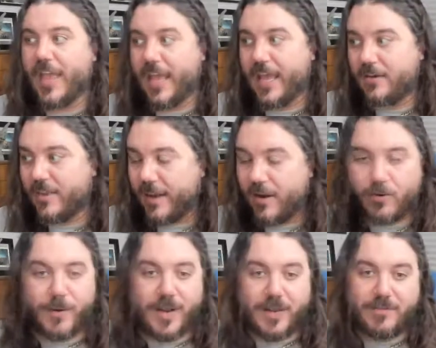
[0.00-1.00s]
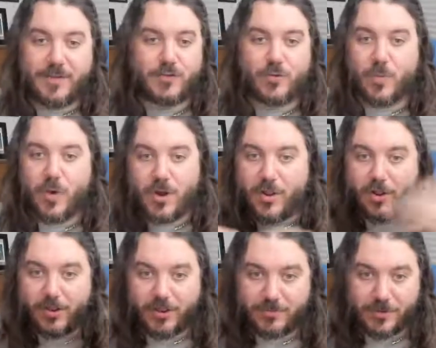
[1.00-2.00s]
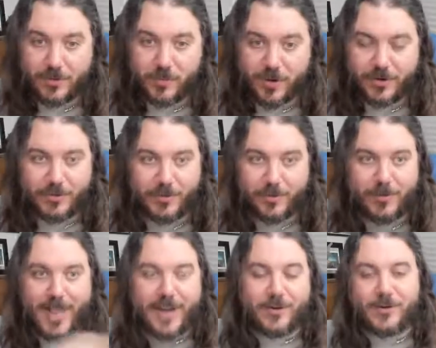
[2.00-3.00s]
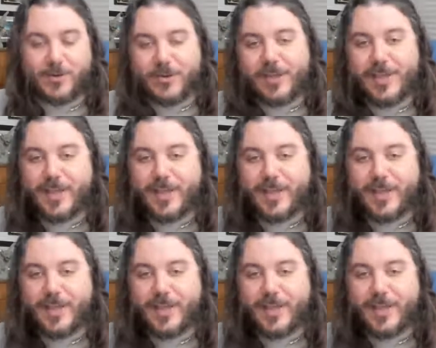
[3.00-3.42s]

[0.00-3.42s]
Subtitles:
and they are relevant to all of your wonderful radical,